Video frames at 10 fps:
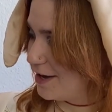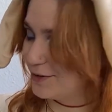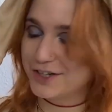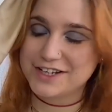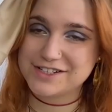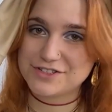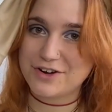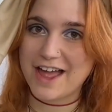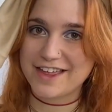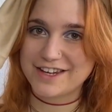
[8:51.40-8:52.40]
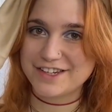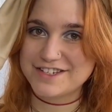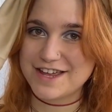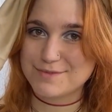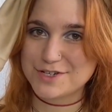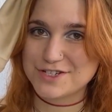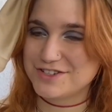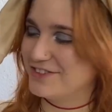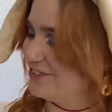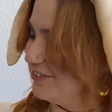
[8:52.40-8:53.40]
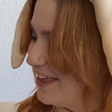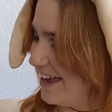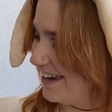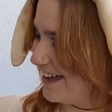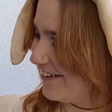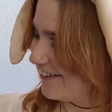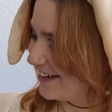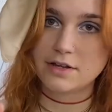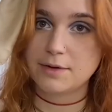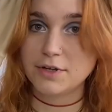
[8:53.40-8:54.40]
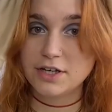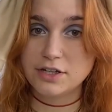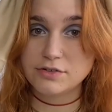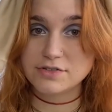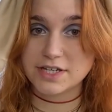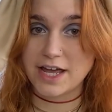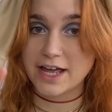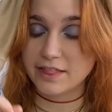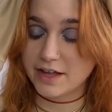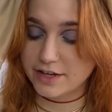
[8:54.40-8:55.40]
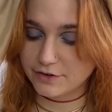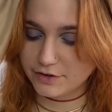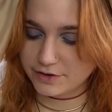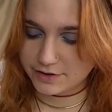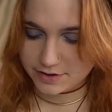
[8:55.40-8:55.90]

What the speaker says: I'm gonna try and attempt to do that now. I'm gonna use an eyeliner.